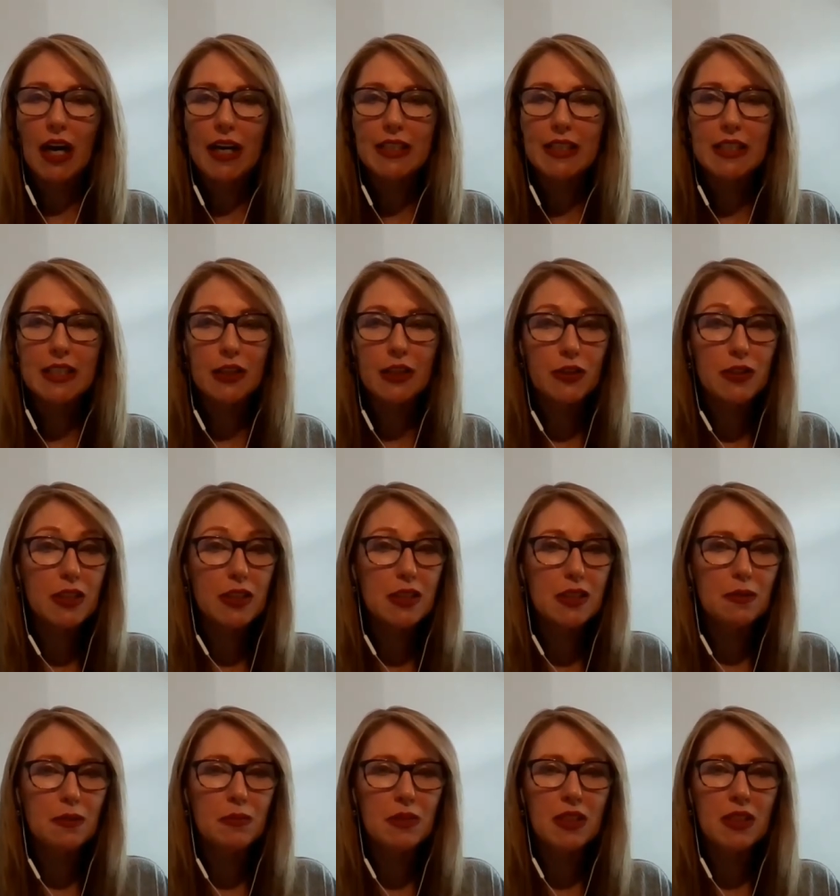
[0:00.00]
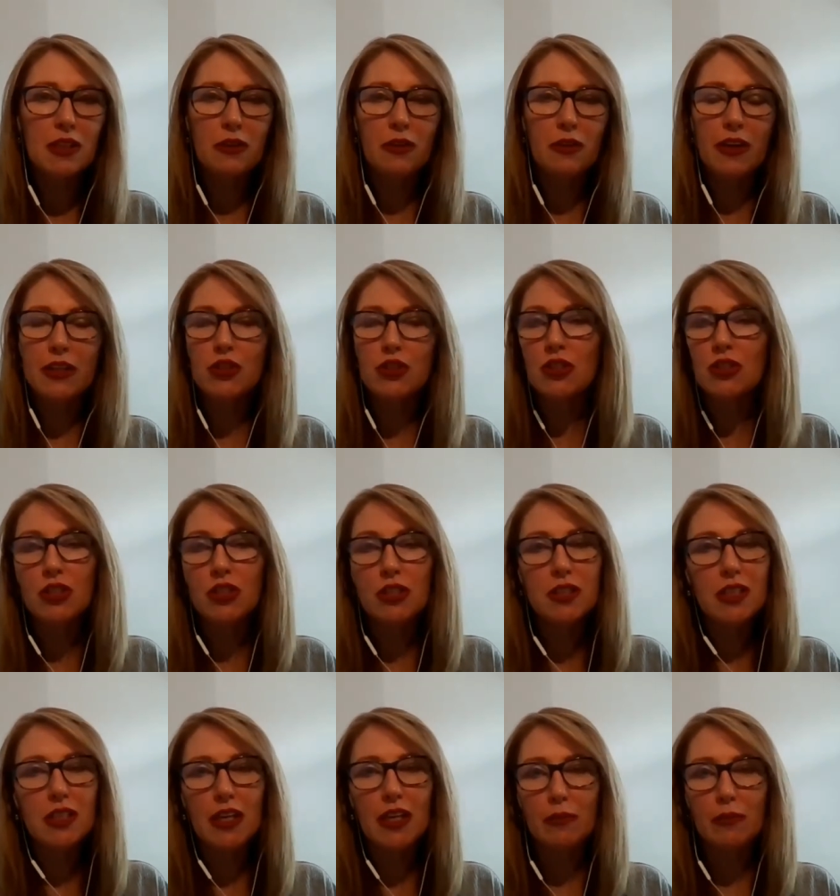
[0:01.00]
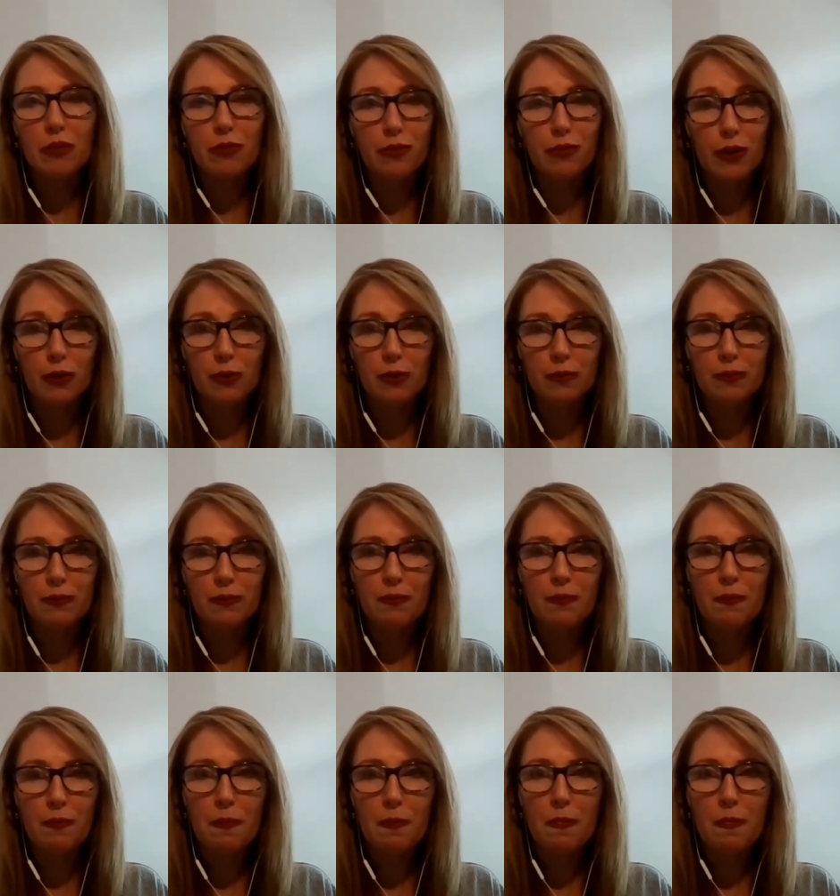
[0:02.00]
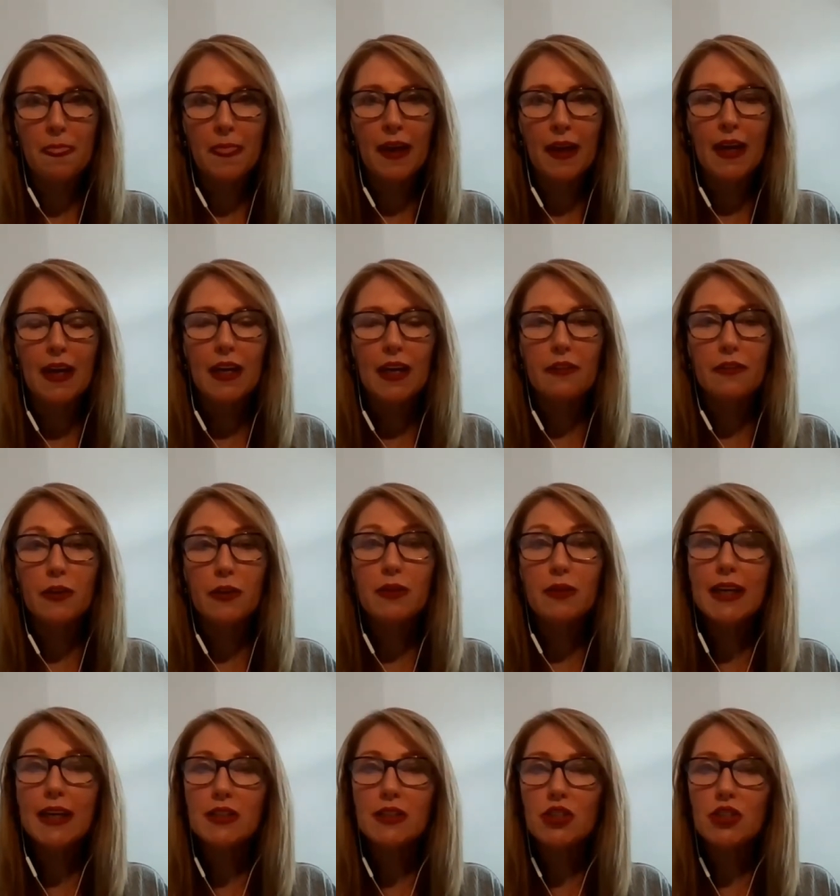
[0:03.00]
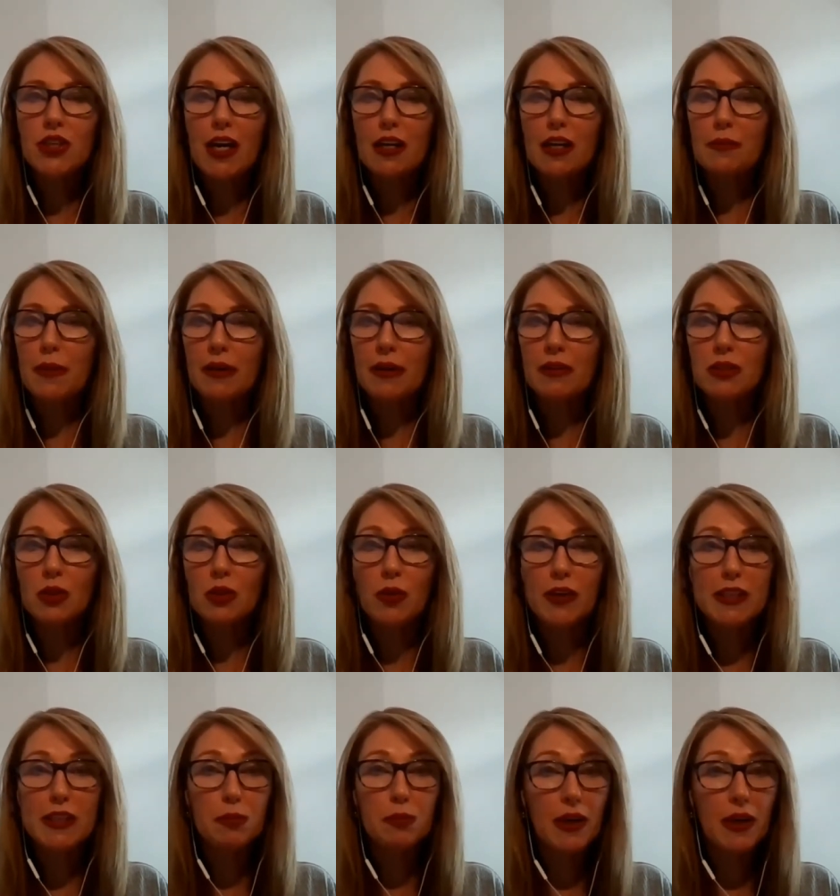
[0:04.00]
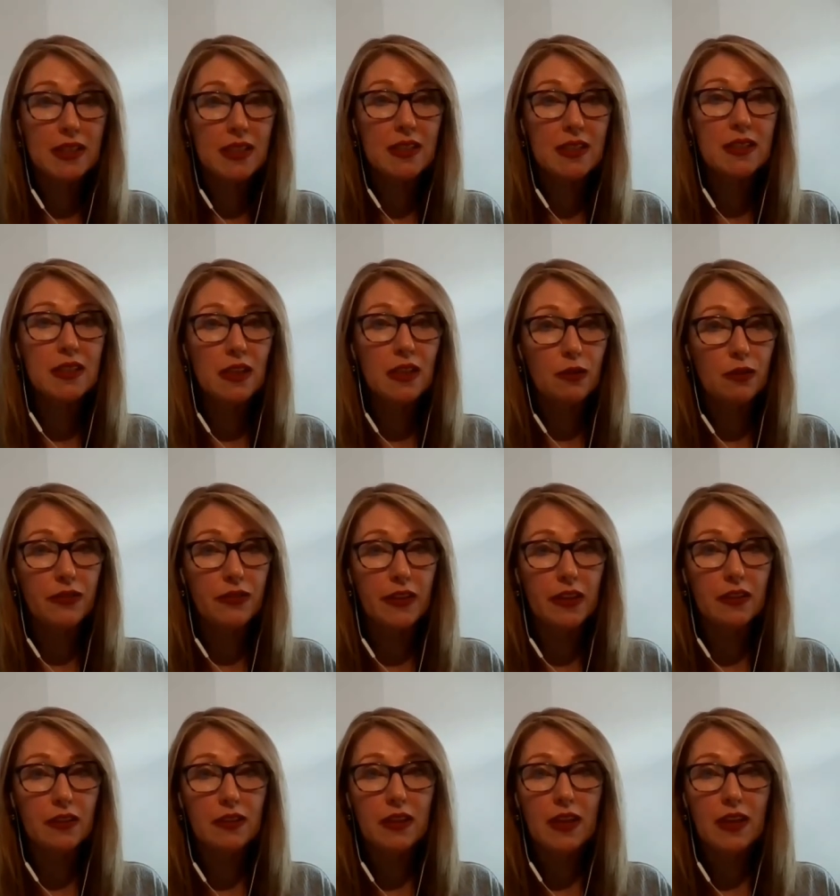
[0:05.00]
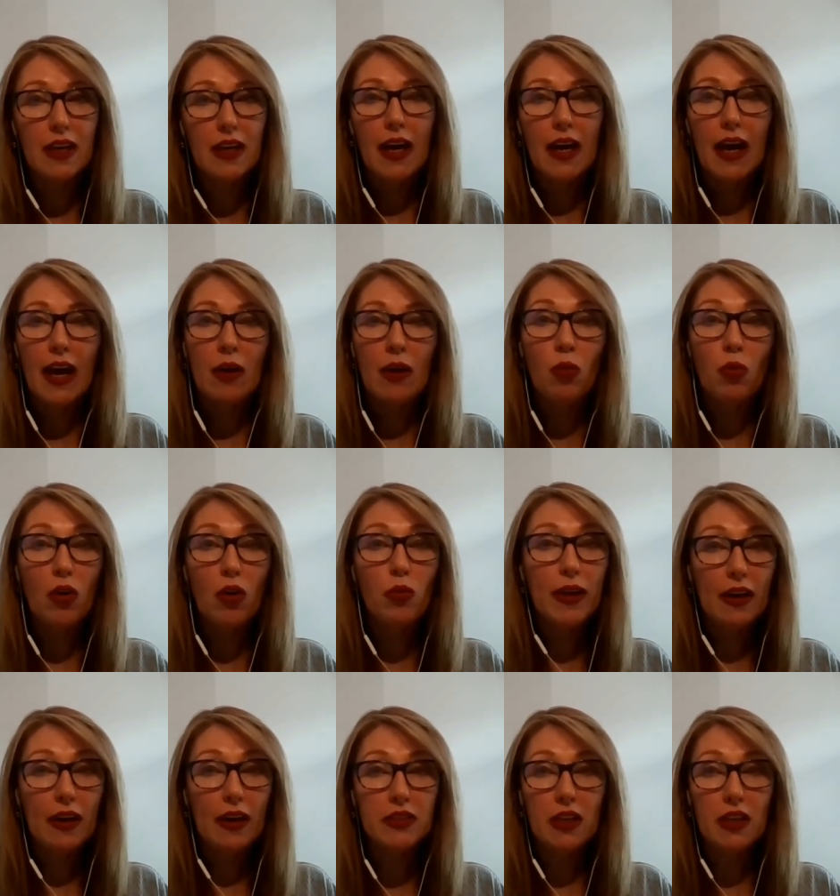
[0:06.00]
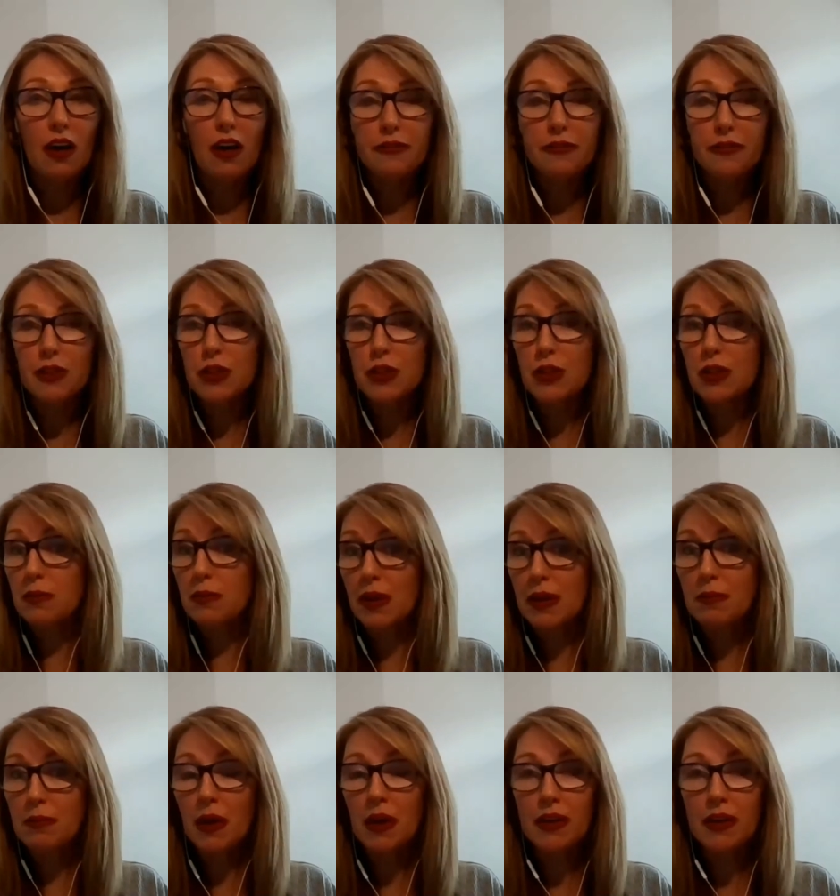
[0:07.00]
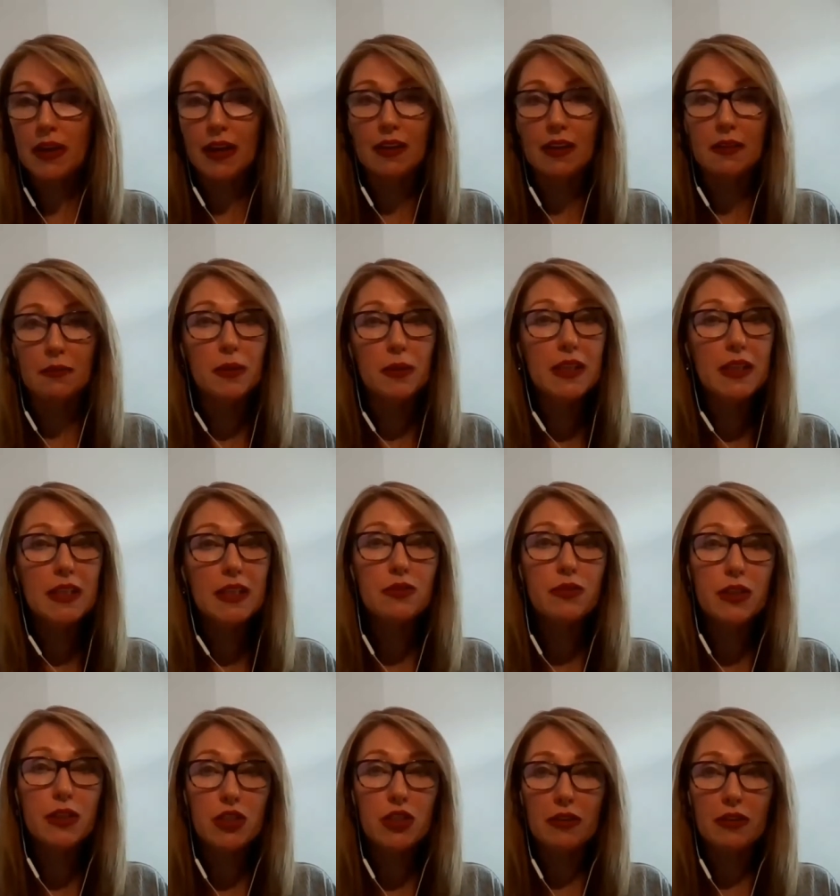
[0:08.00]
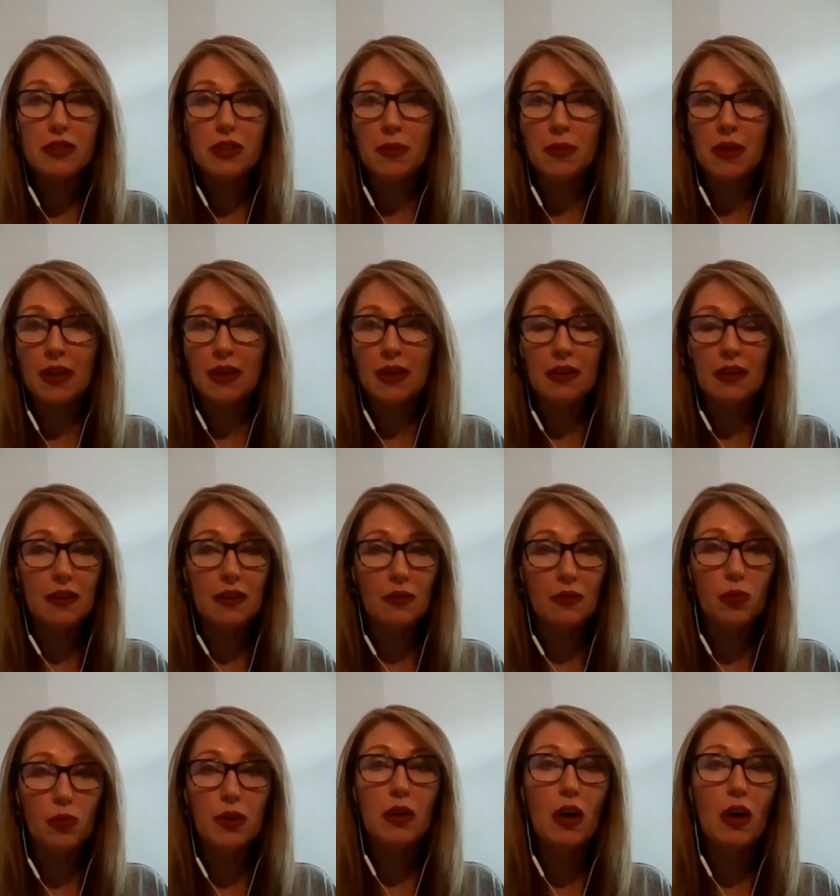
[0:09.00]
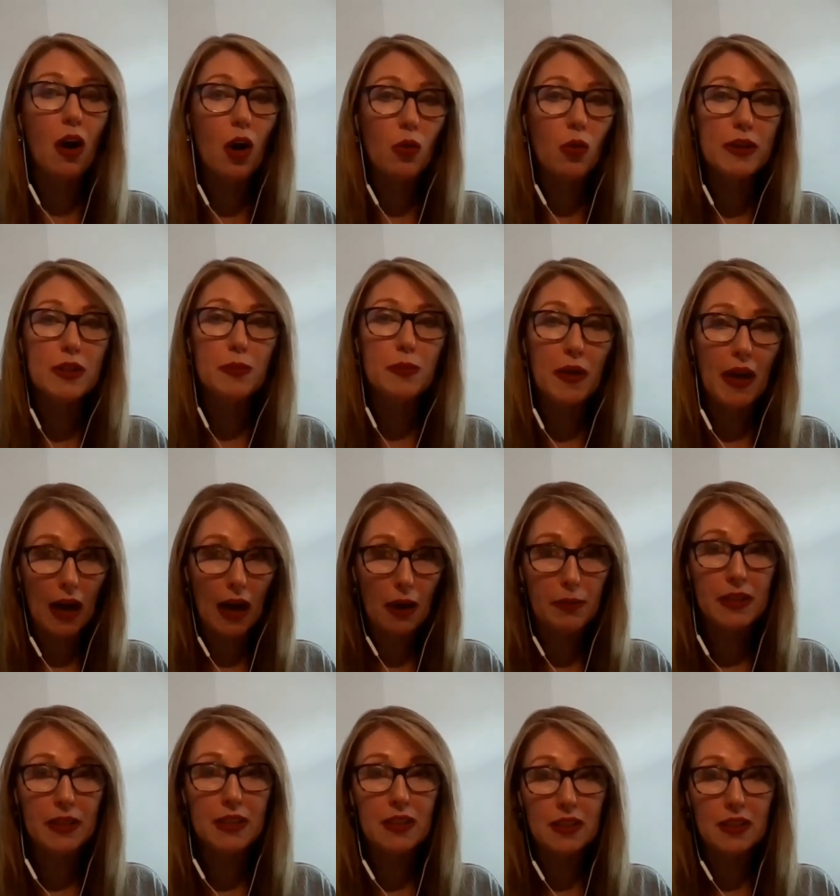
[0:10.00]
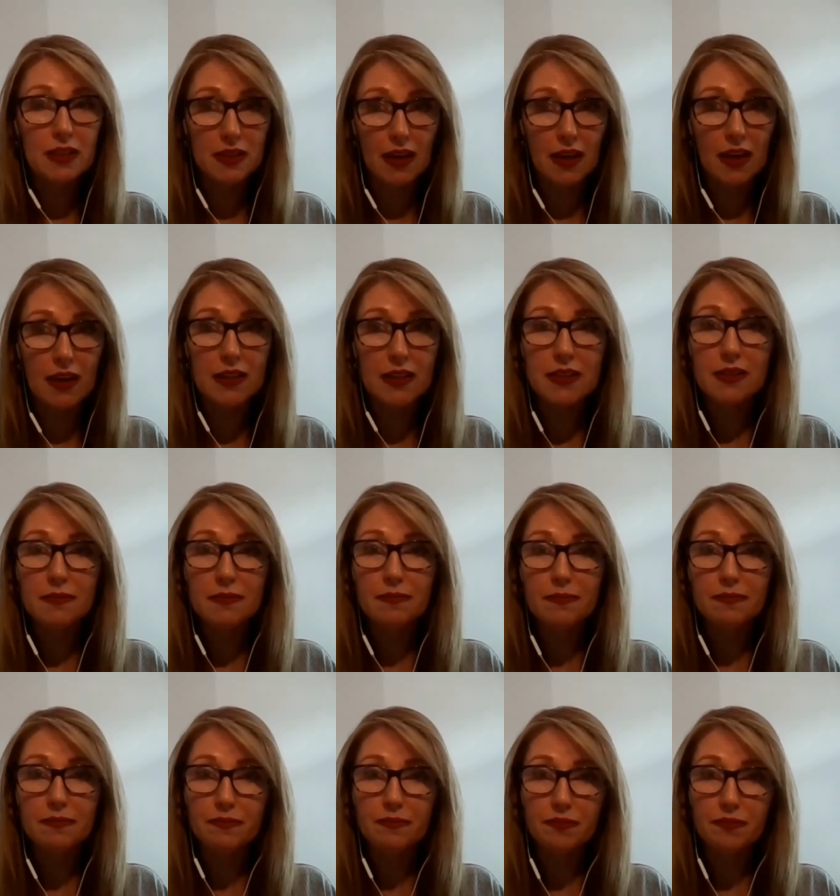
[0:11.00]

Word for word: IT or systems integration, just to name a few. If you'd like to chat about Deloitte's presence in Oakville and what we have to offer to the mid-market, please reach out to me. We'd always be happy to discuss.